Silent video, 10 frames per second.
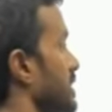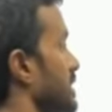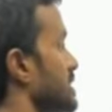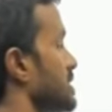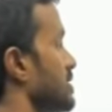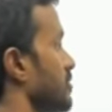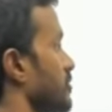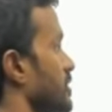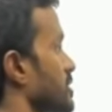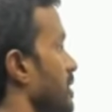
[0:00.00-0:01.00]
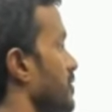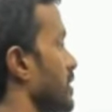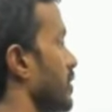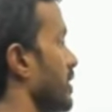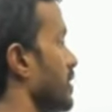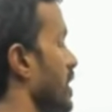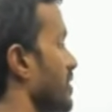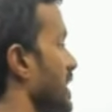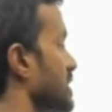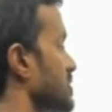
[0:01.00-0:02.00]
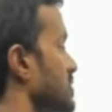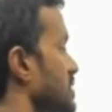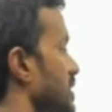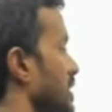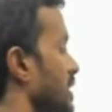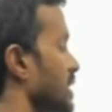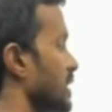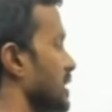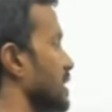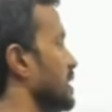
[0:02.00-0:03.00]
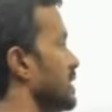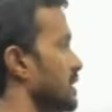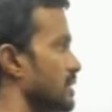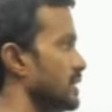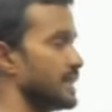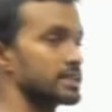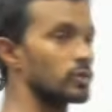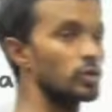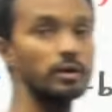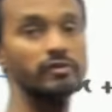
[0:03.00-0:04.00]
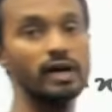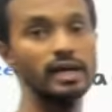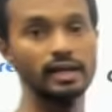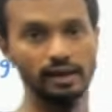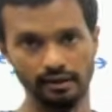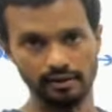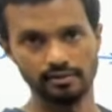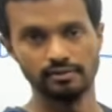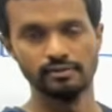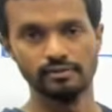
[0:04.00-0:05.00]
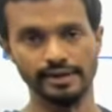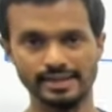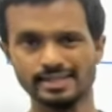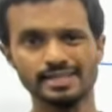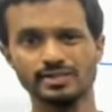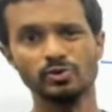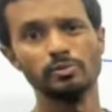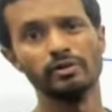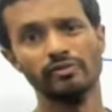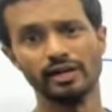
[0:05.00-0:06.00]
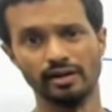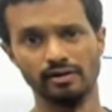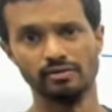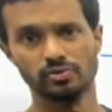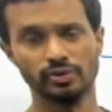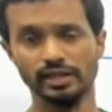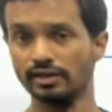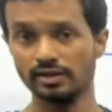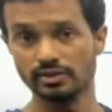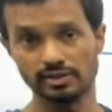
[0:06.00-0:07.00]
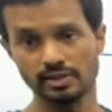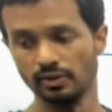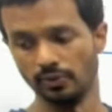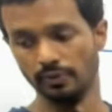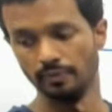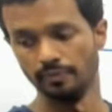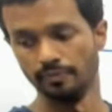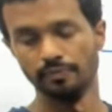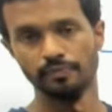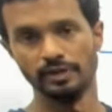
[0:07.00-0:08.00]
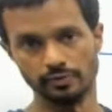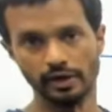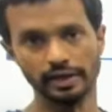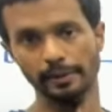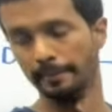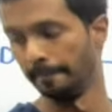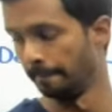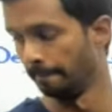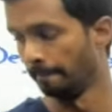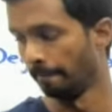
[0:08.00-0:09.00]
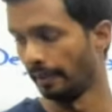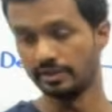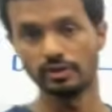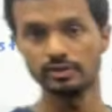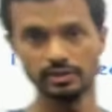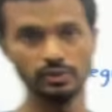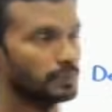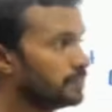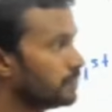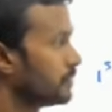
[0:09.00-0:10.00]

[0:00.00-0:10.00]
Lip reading: Here, it's the first power. Now, when you have x, it's x to the power 1. X is x to the power 1. So the degree is not 0. It's 1. It's not 0.